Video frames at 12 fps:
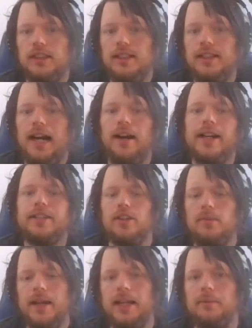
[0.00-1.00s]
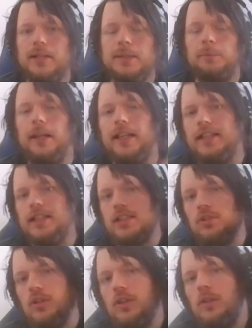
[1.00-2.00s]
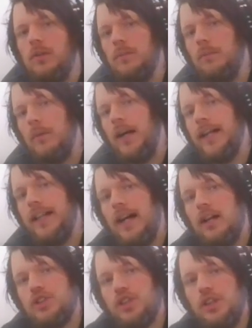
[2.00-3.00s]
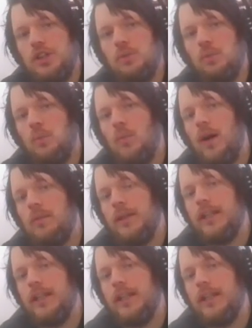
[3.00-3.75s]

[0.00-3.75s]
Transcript: Now I do make a misplay in this duel, but I'll show you what we